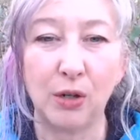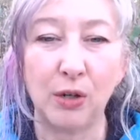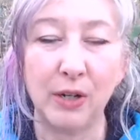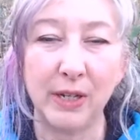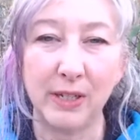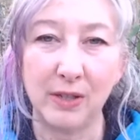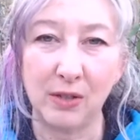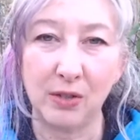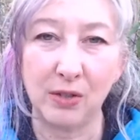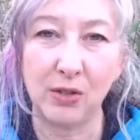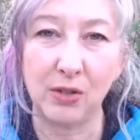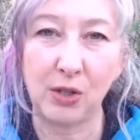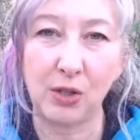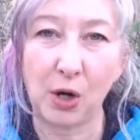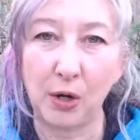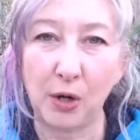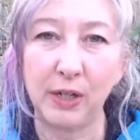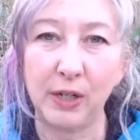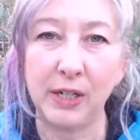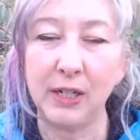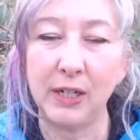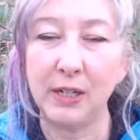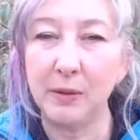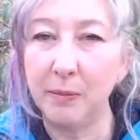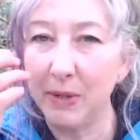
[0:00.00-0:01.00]
had
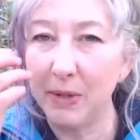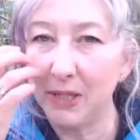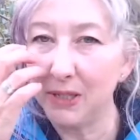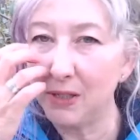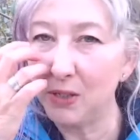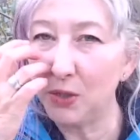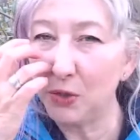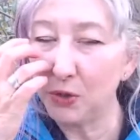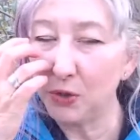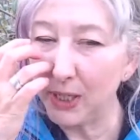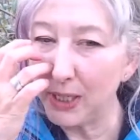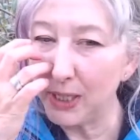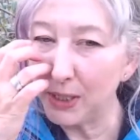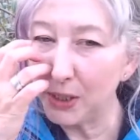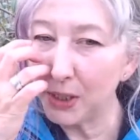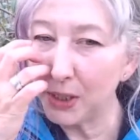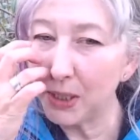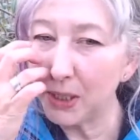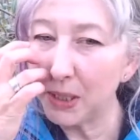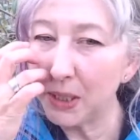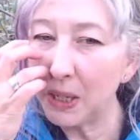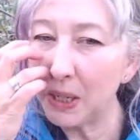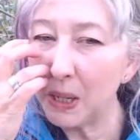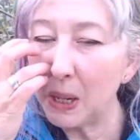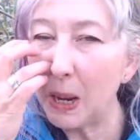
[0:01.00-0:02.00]
started
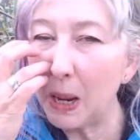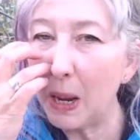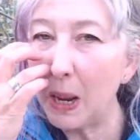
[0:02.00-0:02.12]
menstruation